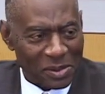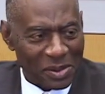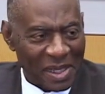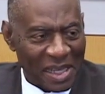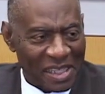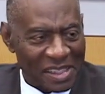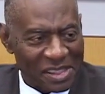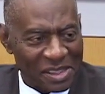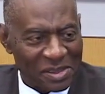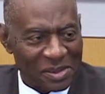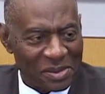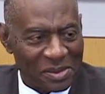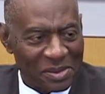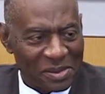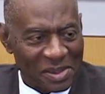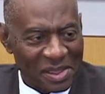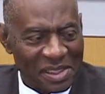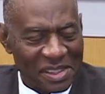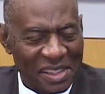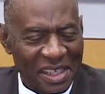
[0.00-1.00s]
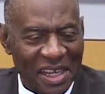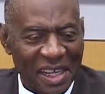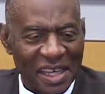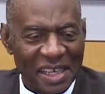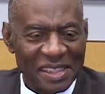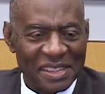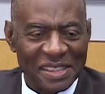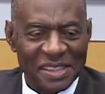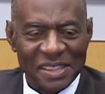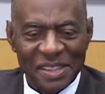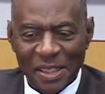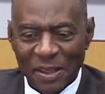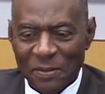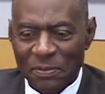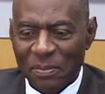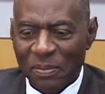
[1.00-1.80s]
high school, and college and stuff.